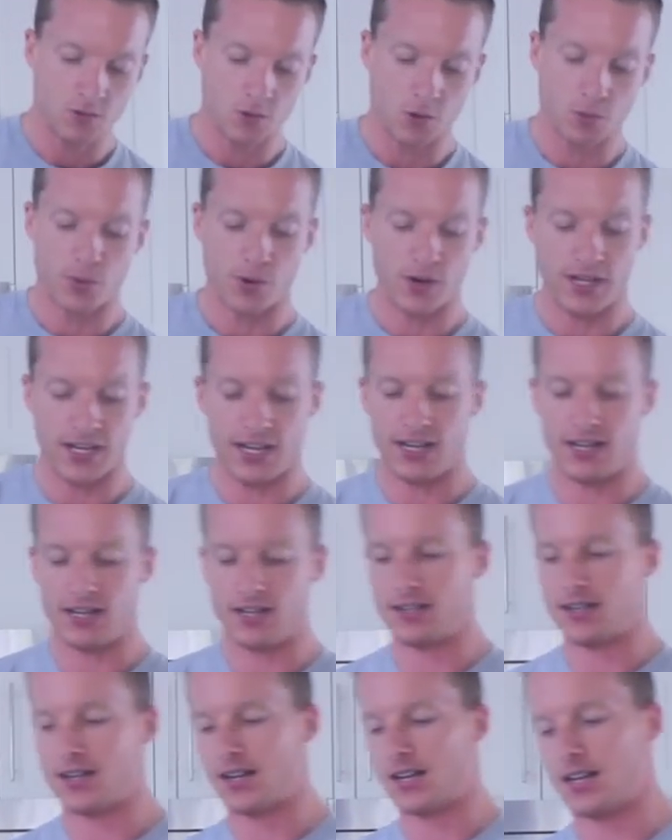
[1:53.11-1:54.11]
We're putting
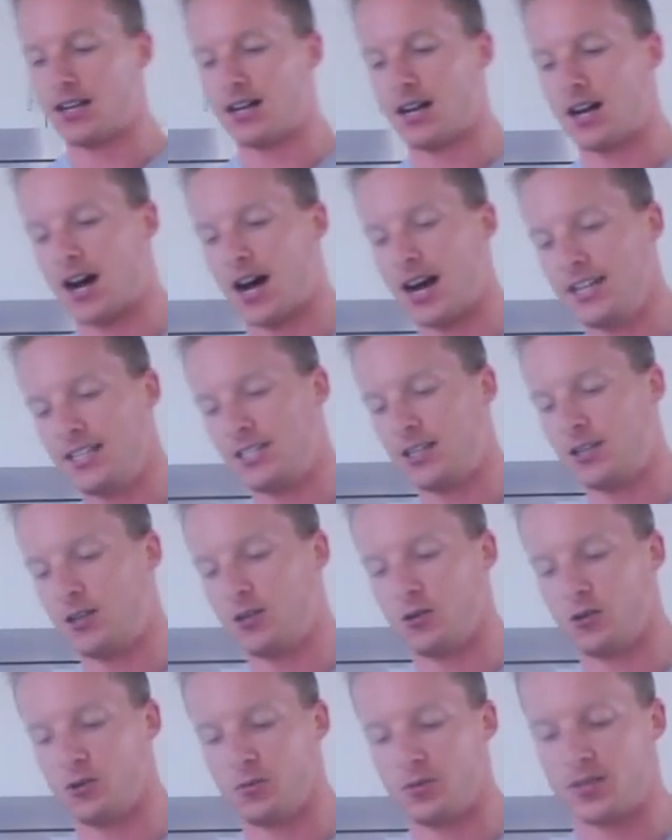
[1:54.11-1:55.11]
in ice
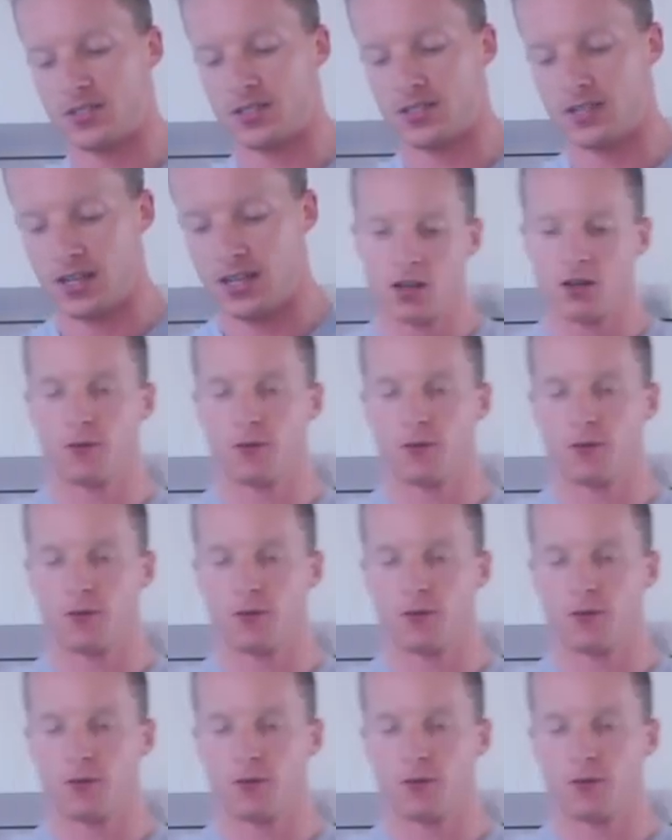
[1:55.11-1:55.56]
cubes.